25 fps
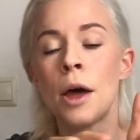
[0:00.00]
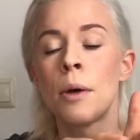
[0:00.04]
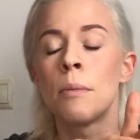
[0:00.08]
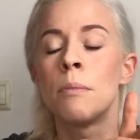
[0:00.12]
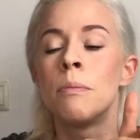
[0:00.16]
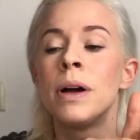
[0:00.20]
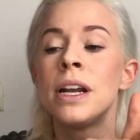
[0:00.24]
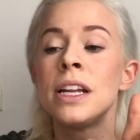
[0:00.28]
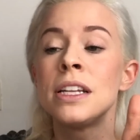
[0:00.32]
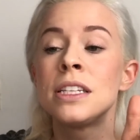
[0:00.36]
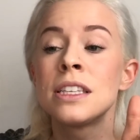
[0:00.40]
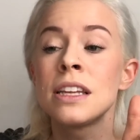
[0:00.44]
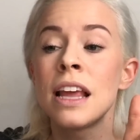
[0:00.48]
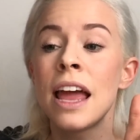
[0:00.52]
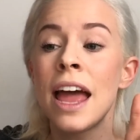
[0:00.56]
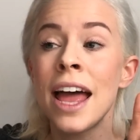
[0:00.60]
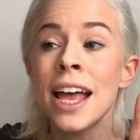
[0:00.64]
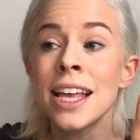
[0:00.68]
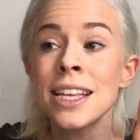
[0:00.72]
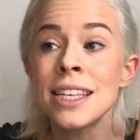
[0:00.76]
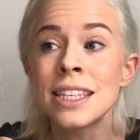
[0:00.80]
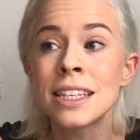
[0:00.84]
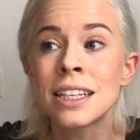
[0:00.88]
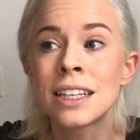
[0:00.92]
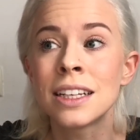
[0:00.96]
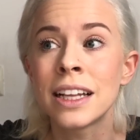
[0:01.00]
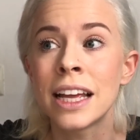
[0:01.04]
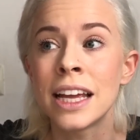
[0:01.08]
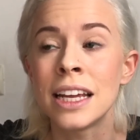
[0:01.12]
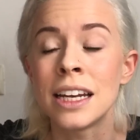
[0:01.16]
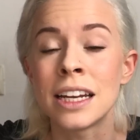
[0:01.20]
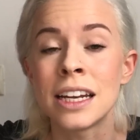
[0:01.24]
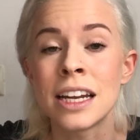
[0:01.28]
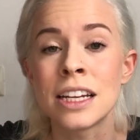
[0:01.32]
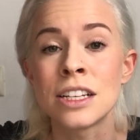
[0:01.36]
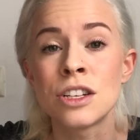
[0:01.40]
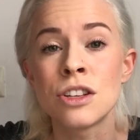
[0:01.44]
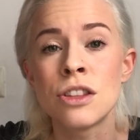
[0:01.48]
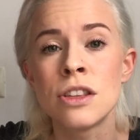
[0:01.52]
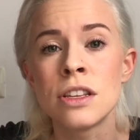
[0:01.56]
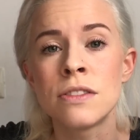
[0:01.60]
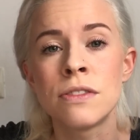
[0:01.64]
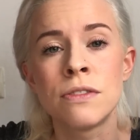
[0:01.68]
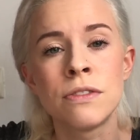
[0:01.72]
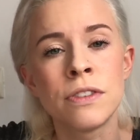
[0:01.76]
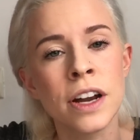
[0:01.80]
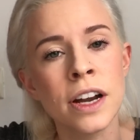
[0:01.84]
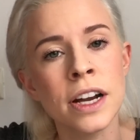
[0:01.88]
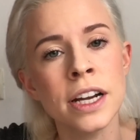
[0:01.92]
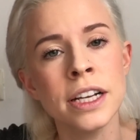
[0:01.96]
But it's escalated into this
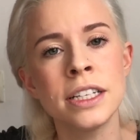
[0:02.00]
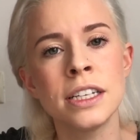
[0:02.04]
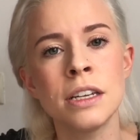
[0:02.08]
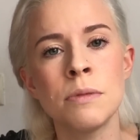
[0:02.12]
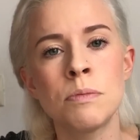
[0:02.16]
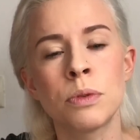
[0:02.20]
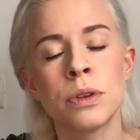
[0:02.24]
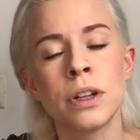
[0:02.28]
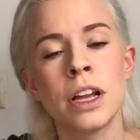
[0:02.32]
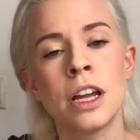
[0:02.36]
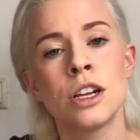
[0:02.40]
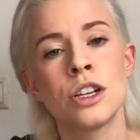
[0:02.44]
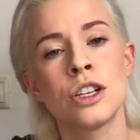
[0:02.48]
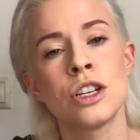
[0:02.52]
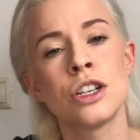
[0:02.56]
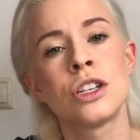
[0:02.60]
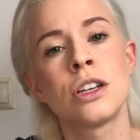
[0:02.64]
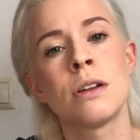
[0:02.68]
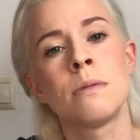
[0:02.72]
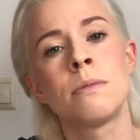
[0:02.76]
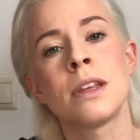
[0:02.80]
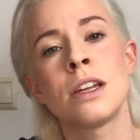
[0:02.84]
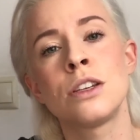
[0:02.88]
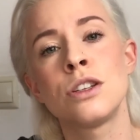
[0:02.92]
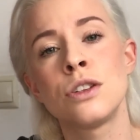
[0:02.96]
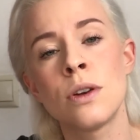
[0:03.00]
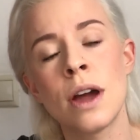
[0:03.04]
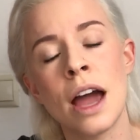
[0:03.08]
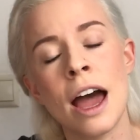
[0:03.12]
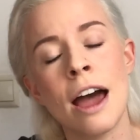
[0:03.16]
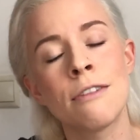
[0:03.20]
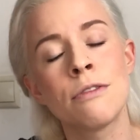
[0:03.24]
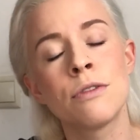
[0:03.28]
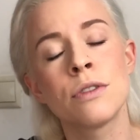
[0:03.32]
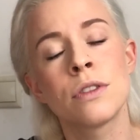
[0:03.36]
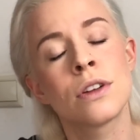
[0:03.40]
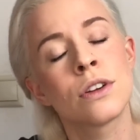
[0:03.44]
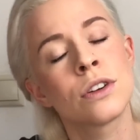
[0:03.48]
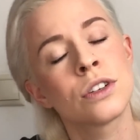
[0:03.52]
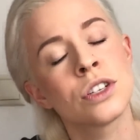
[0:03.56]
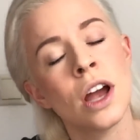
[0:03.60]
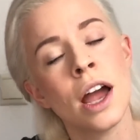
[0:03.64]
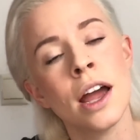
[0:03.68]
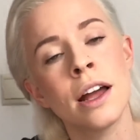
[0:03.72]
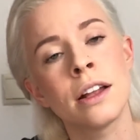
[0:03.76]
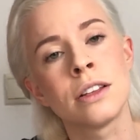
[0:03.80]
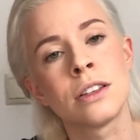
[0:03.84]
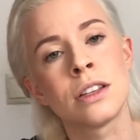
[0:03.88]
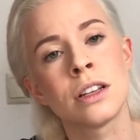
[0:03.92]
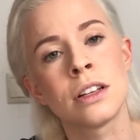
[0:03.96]
very deep relationship that you have with your
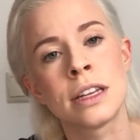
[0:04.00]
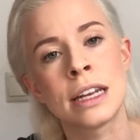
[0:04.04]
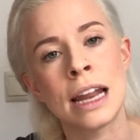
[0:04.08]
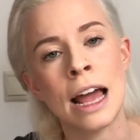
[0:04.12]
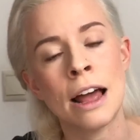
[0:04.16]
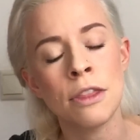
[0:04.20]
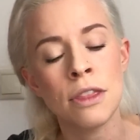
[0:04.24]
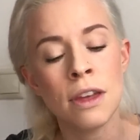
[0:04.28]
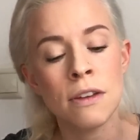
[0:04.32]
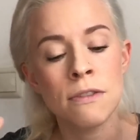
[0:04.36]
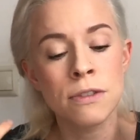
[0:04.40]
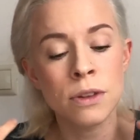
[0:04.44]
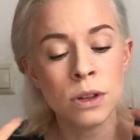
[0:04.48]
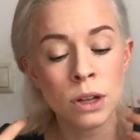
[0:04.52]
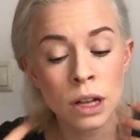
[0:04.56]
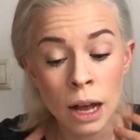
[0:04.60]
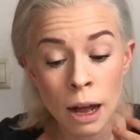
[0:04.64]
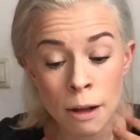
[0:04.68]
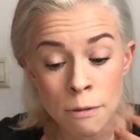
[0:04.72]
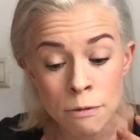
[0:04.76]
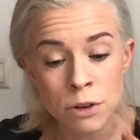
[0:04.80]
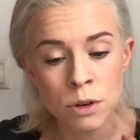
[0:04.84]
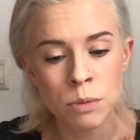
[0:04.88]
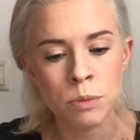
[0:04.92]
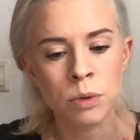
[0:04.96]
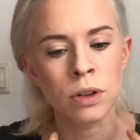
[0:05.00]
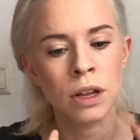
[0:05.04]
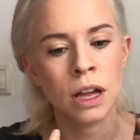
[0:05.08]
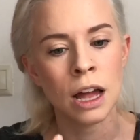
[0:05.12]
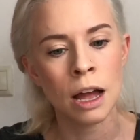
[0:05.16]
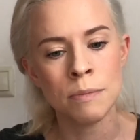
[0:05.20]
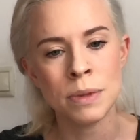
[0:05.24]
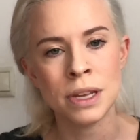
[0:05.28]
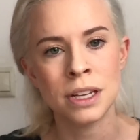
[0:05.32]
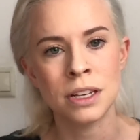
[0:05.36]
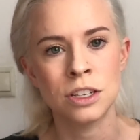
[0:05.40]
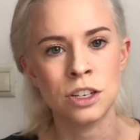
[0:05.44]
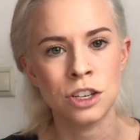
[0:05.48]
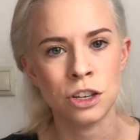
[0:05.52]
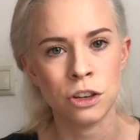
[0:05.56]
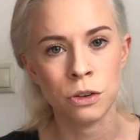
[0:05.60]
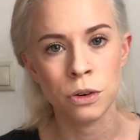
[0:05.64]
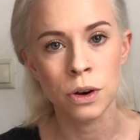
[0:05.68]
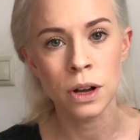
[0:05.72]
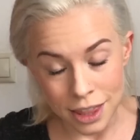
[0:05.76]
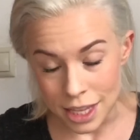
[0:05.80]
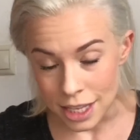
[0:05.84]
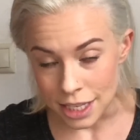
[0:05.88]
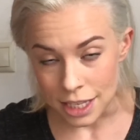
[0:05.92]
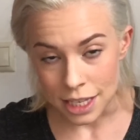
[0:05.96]
child till now they feel comfortable coming to you.
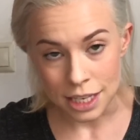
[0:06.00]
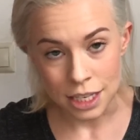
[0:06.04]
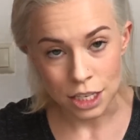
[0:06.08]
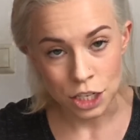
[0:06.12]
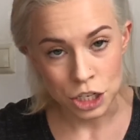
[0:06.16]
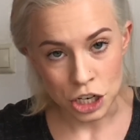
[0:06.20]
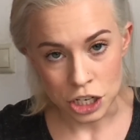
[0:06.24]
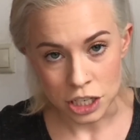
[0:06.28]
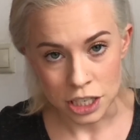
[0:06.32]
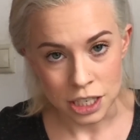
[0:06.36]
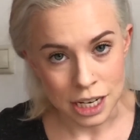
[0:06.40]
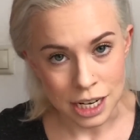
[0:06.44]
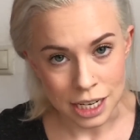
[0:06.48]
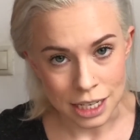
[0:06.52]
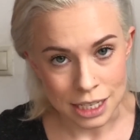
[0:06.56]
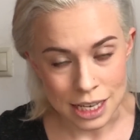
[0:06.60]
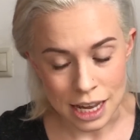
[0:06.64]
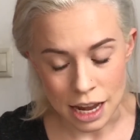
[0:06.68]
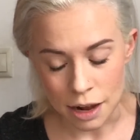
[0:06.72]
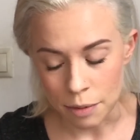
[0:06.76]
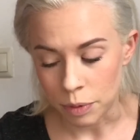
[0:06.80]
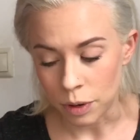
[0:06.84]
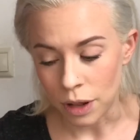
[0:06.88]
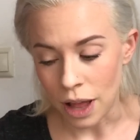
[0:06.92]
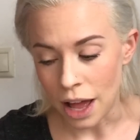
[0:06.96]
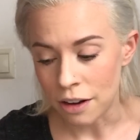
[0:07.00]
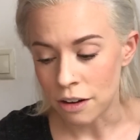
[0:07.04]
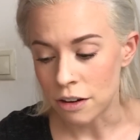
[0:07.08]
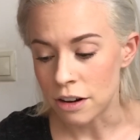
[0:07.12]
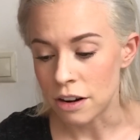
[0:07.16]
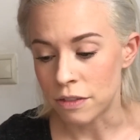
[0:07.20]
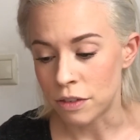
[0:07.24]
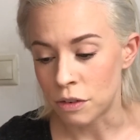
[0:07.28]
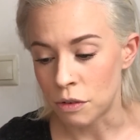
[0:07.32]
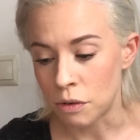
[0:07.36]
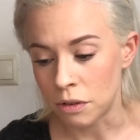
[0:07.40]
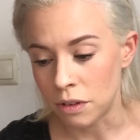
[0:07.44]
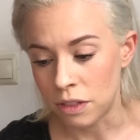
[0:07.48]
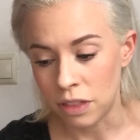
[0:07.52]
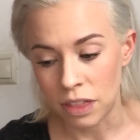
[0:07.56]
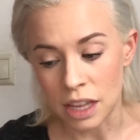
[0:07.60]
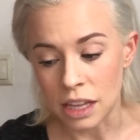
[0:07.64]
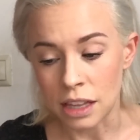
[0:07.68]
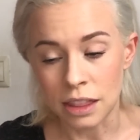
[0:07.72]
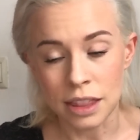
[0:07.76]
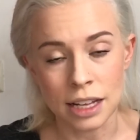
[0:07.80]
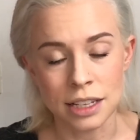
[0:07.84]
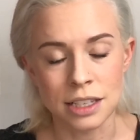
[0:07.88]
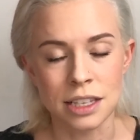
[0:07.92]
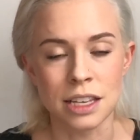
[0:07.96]
This is just an example. I don't even
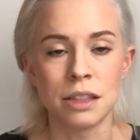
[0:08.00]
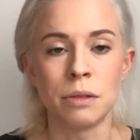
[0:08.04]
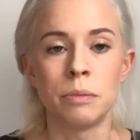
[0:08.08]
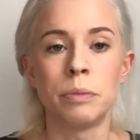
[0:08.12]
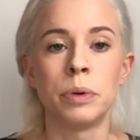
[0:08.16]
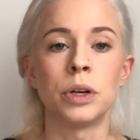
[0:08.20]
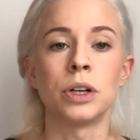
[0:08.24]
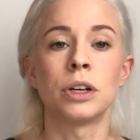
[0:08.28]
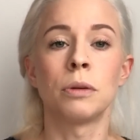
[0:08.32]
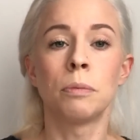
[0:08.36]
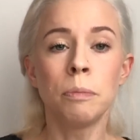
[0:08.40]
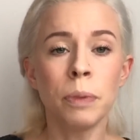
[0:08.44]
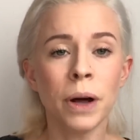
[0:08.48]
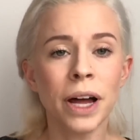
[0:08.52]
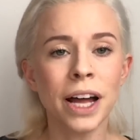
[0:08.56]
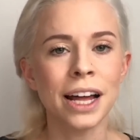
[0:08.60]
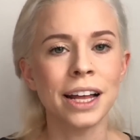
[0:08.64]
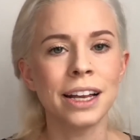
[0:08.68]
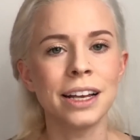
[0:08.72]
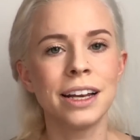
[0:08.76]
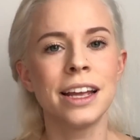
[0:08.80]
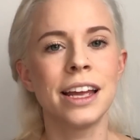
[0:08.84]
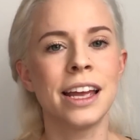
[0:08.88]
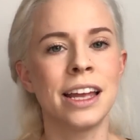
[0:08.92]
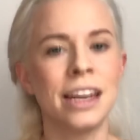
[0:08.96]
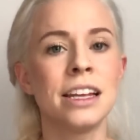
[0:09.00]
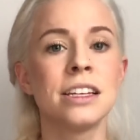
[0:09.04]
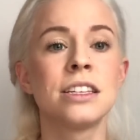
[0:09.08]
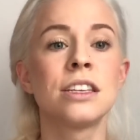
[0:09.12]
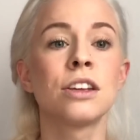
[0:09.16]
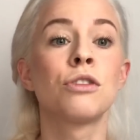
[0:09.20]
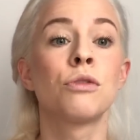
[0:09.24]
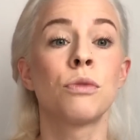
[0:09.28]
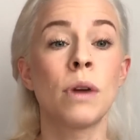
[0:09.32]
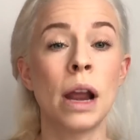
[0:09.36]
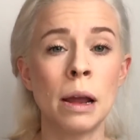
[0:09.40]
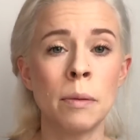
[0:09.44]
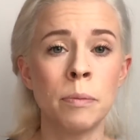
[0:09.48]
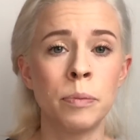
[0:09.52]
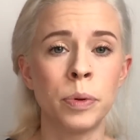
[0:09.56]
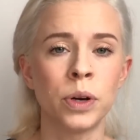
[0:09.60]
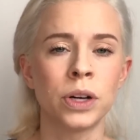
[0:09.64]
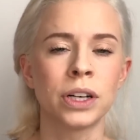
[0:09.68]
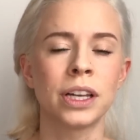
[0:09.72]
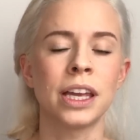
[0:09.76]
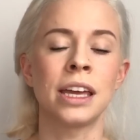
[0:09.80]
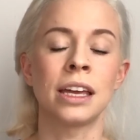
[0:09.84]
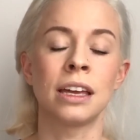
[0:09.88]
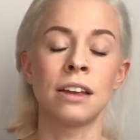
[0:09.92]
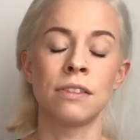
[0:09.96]
think that's in the book. But it is a great
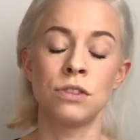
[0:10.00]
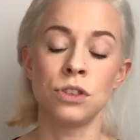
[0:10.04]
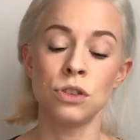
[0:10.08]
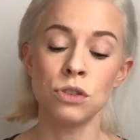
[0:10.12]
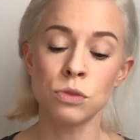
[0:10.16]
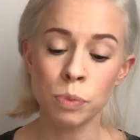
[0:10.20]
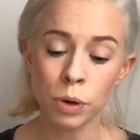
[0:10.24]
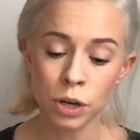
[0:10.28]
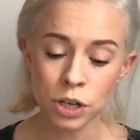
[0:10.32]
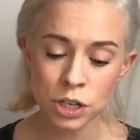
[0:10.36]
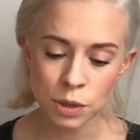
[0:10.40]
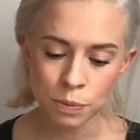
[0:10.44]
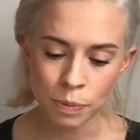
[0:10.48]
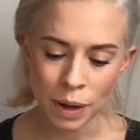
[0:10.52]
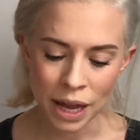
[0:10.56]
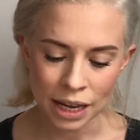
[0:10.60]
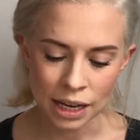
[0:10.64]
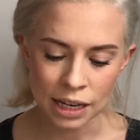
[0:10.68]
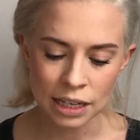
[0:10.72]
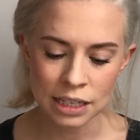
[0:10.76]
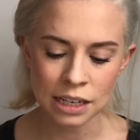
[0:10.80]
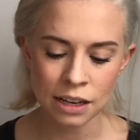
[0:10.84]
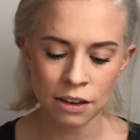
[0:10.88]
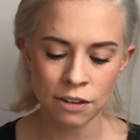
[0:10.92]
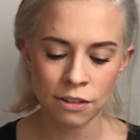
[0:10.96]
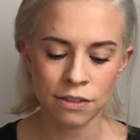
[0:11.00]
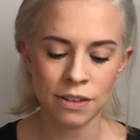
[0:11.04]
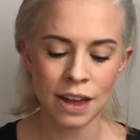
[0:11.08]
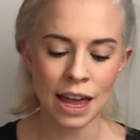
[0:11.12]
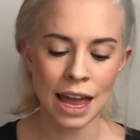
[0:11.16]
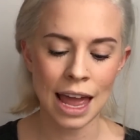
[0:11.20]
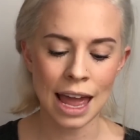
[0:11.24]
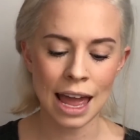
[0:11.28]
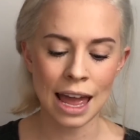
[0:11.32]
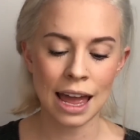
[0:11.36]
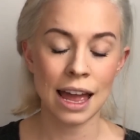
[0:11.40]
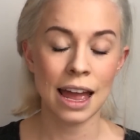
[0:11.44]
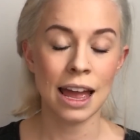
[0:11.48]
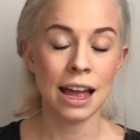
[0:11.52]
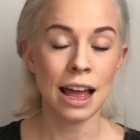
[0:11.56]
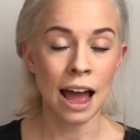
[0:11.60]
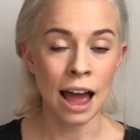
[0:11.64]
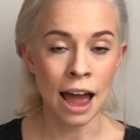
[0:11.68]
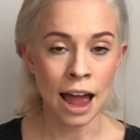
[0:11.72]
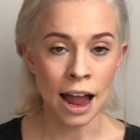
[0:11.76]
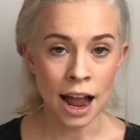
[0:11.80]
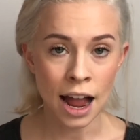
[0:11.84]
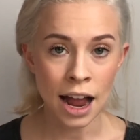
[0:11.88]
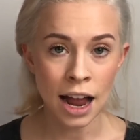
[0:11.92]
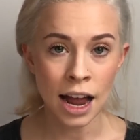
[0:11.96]
book. It gives you perspective
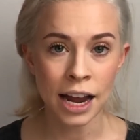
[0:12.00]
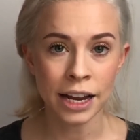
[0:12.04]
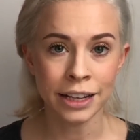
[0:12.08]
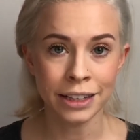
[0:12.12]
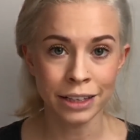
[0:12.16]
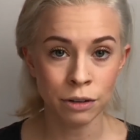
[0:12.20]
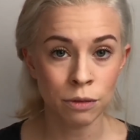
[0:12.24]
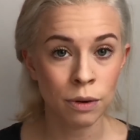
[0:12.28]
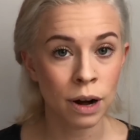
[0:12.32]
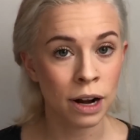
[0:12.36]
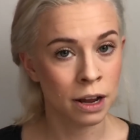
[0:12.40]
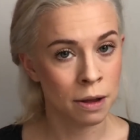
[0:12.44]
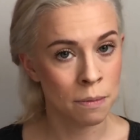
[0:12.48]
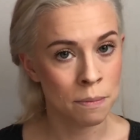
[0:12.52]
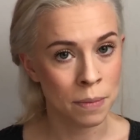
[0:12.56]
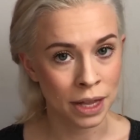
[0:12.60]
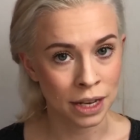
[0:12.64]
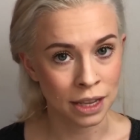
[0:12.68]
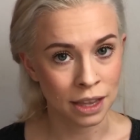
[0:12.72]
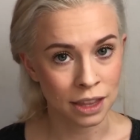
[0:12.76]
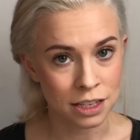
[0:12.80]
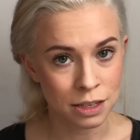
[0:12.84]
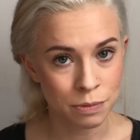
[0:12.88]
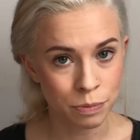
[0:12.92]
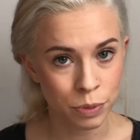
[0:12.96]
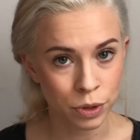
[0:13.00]
I highly recommend this